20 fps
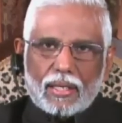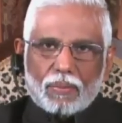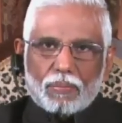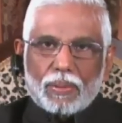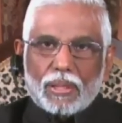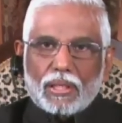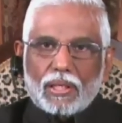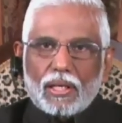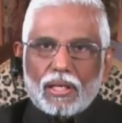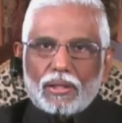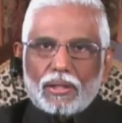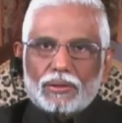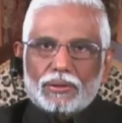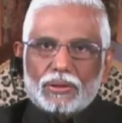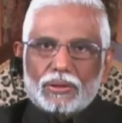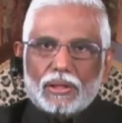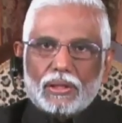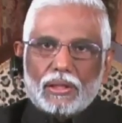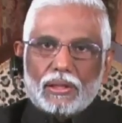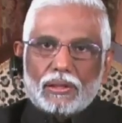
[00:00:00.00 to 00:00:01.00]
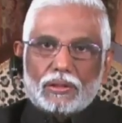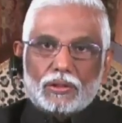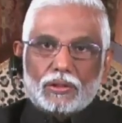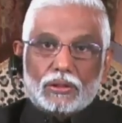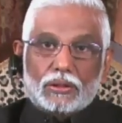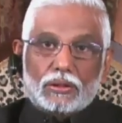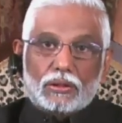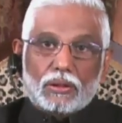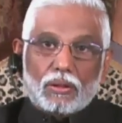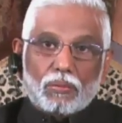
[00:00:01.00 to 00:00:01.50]
Because its
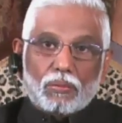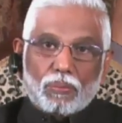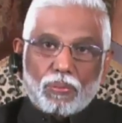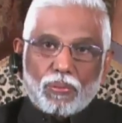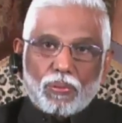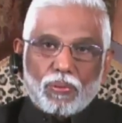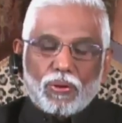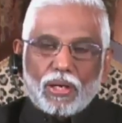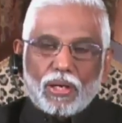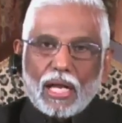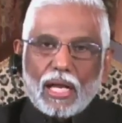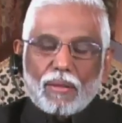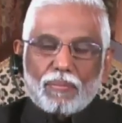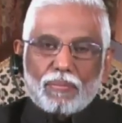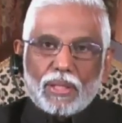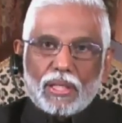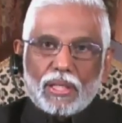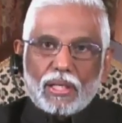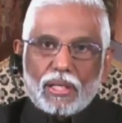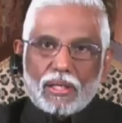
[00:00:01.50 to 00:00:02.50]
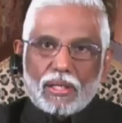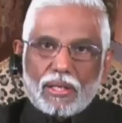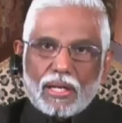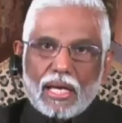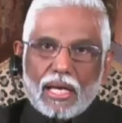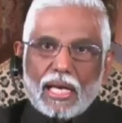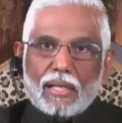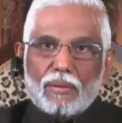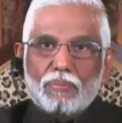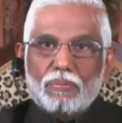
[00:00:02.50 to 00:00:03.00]
programming
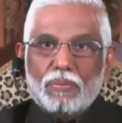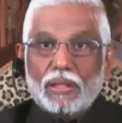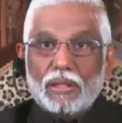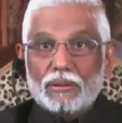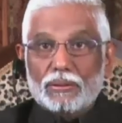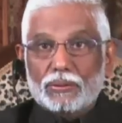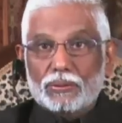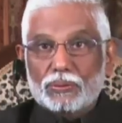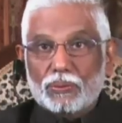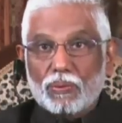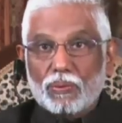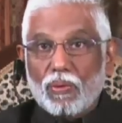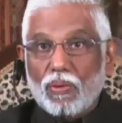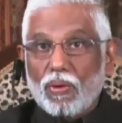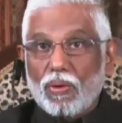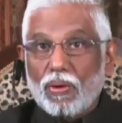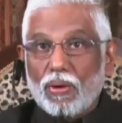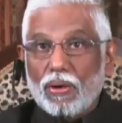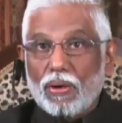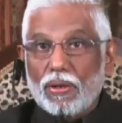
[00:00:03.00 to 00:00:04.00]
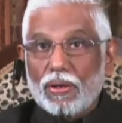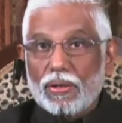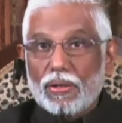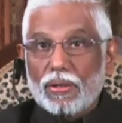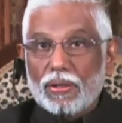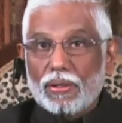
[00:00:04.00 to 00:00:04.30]
time is wrong.